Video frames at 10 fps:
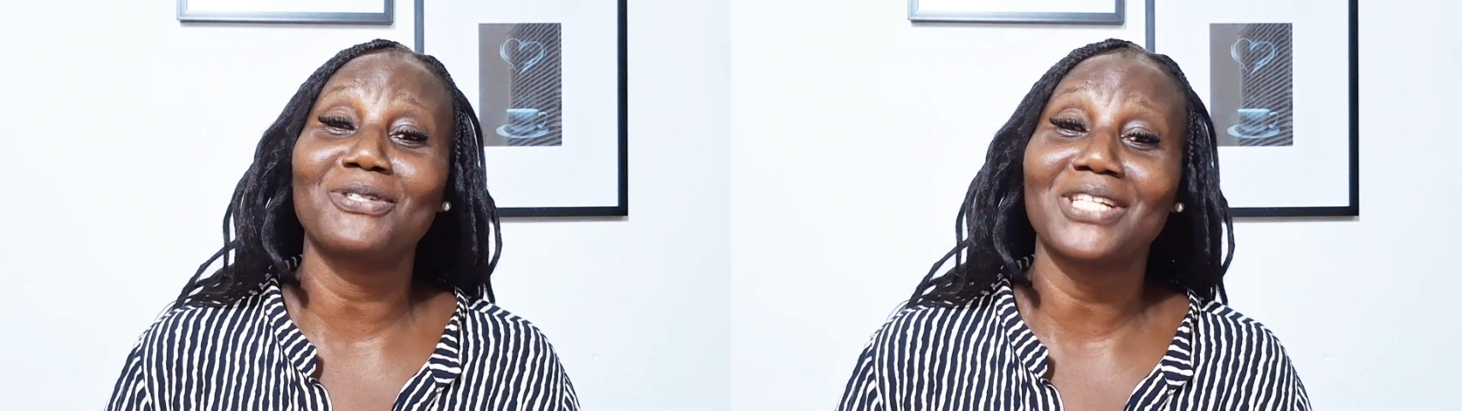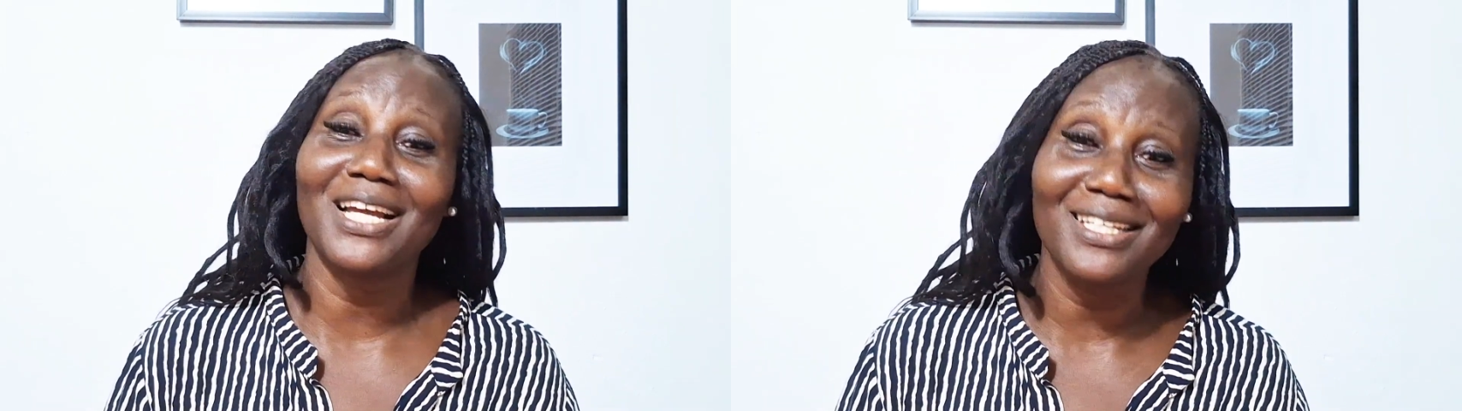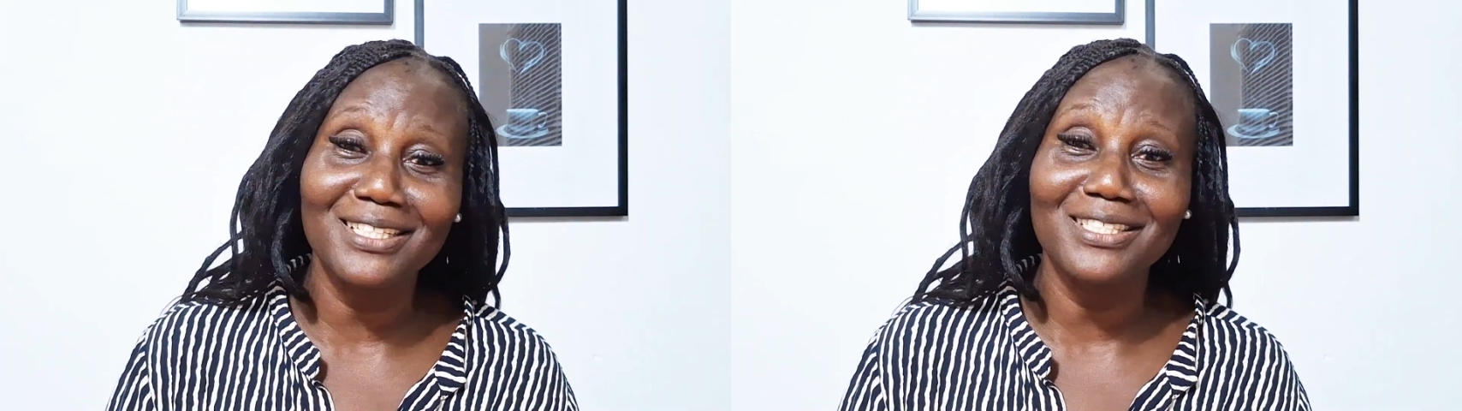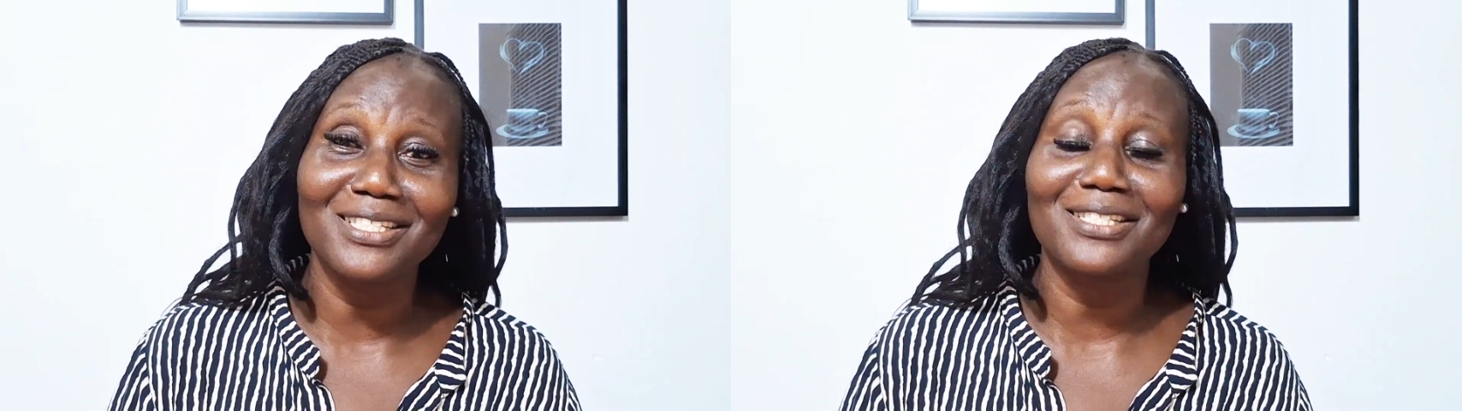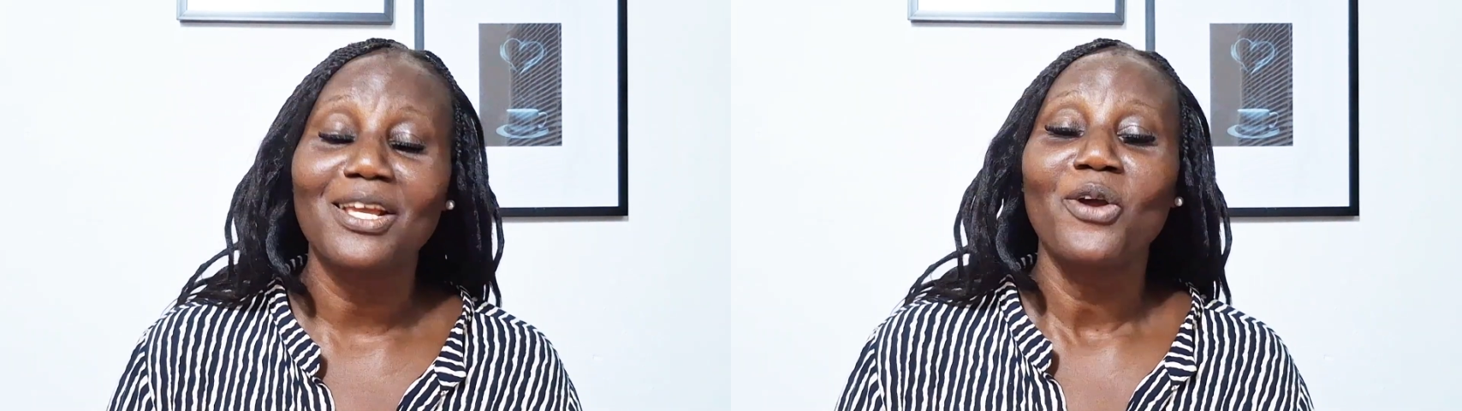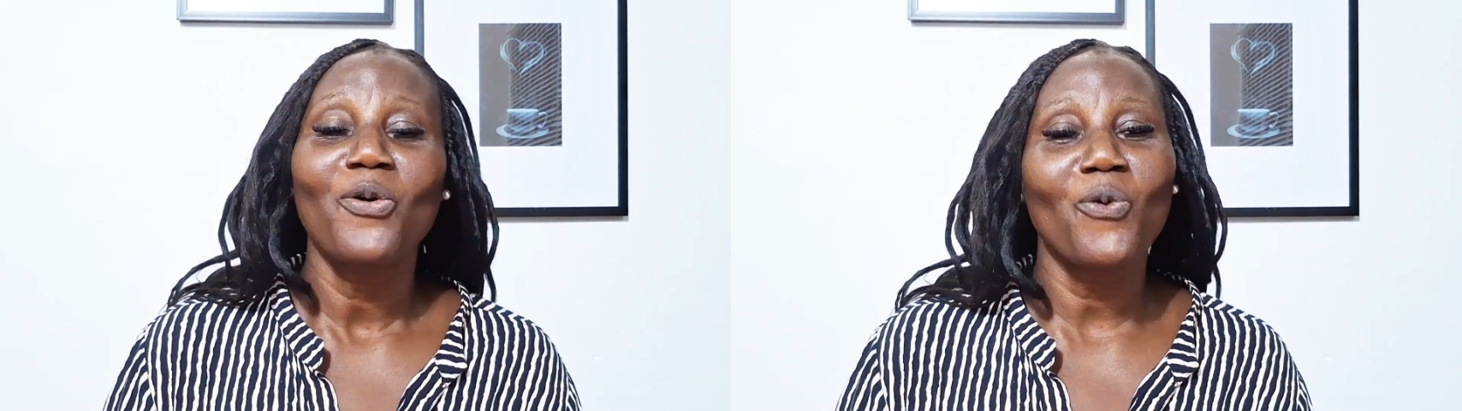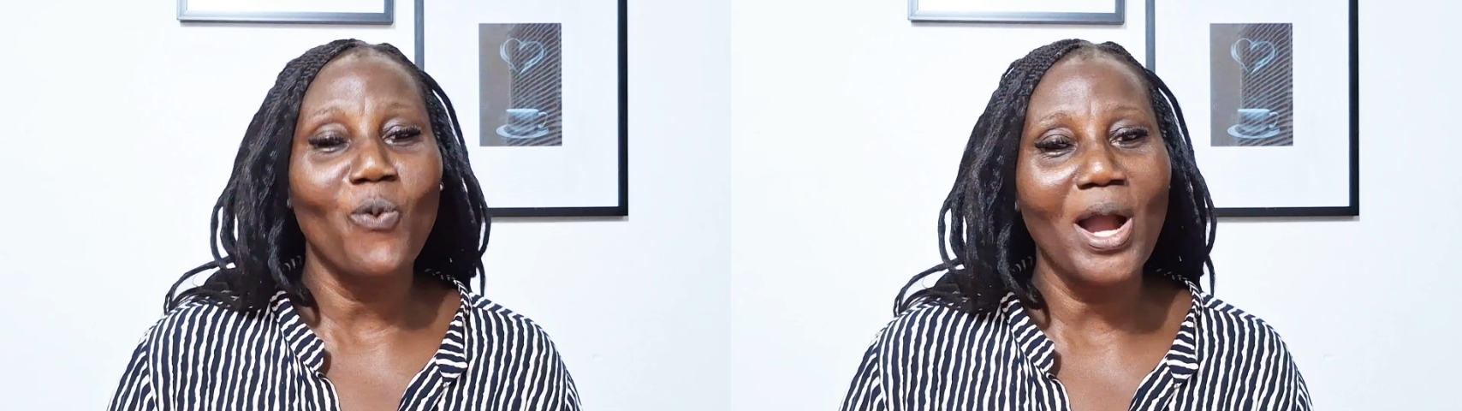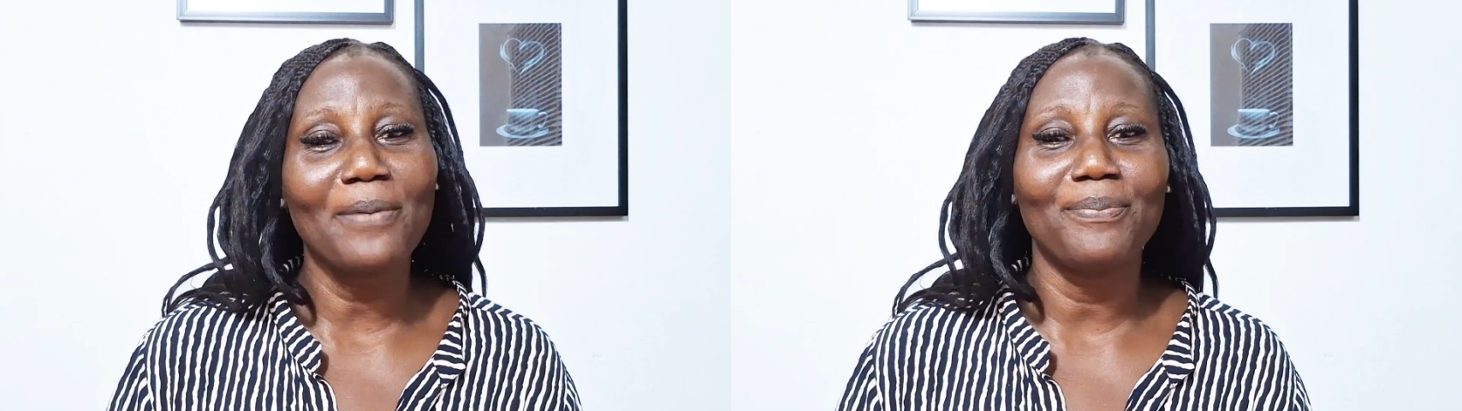challenges
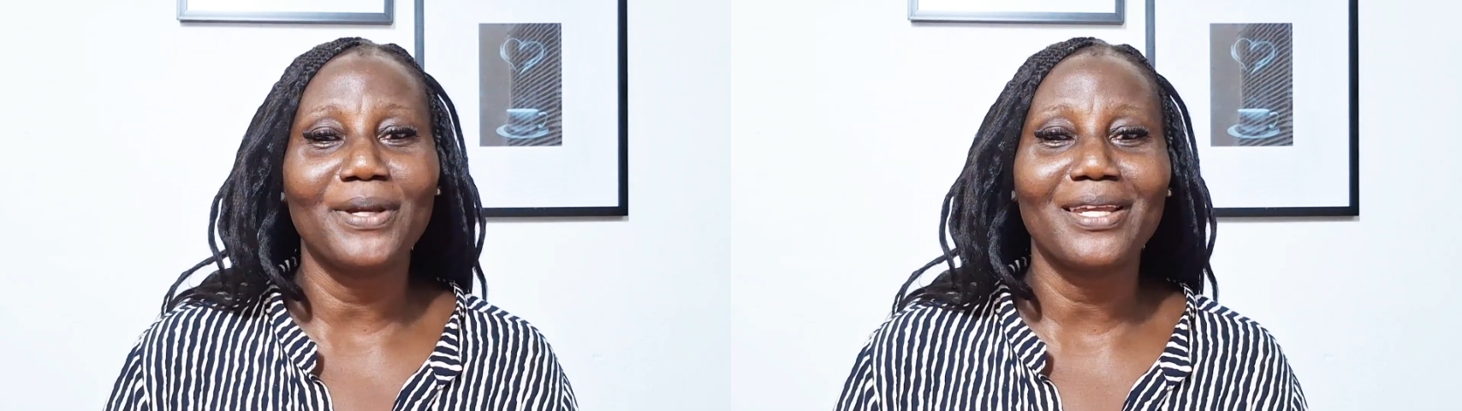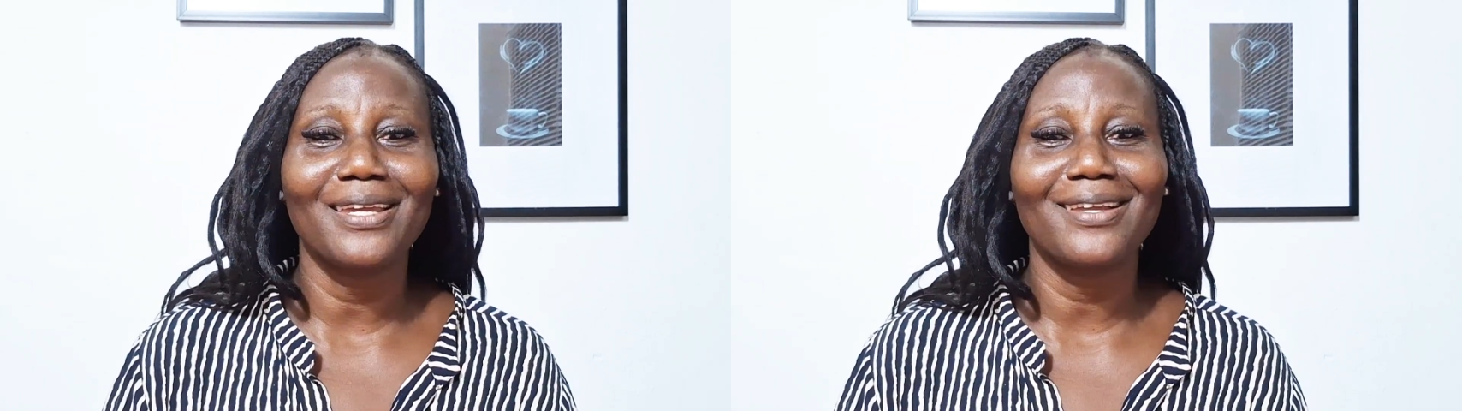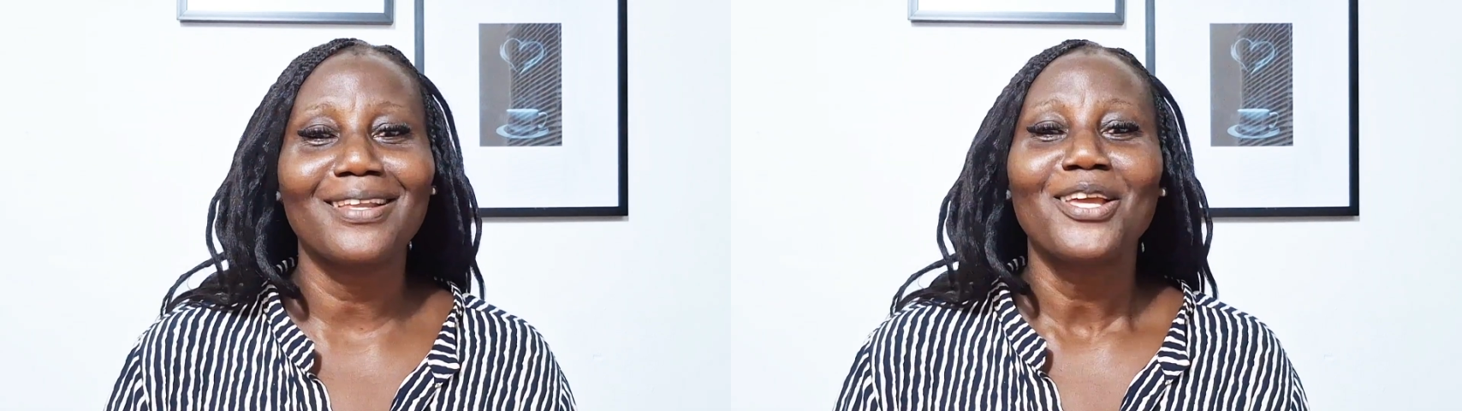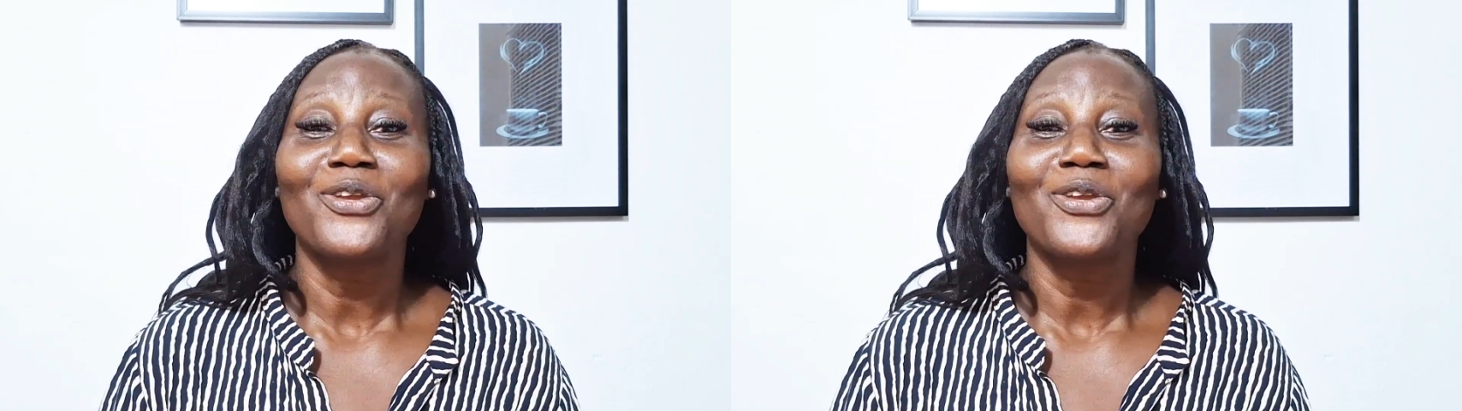while baking,